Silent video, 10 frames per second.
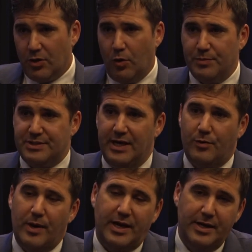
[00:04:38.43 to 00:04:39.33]
Homestake
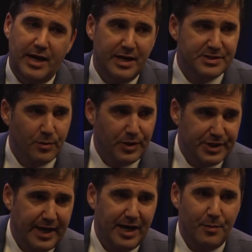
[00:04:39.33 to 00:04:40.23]
recognized that what
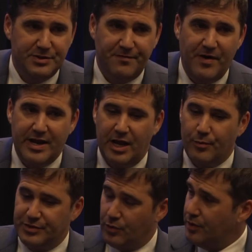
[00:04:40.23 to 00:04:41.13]
they had was a finite
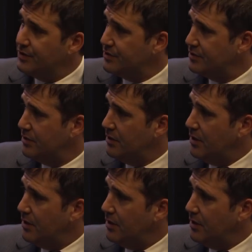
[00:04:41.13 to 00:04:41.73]
resource,